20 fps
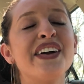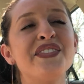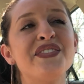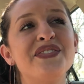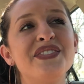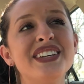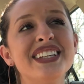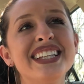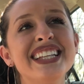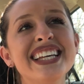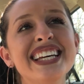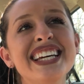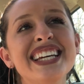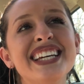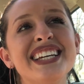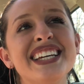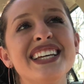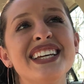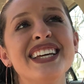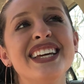I feel like
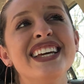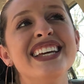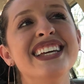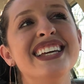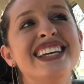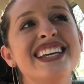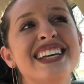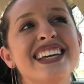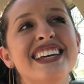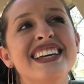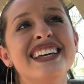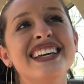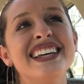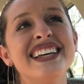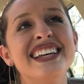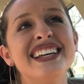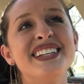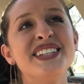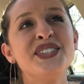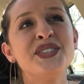
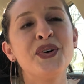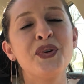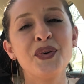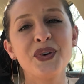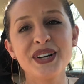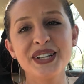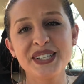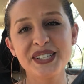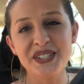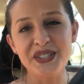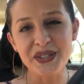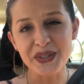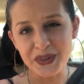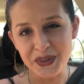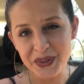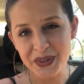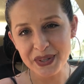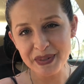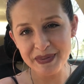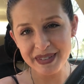Taurus,
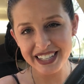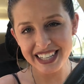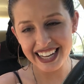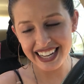you could be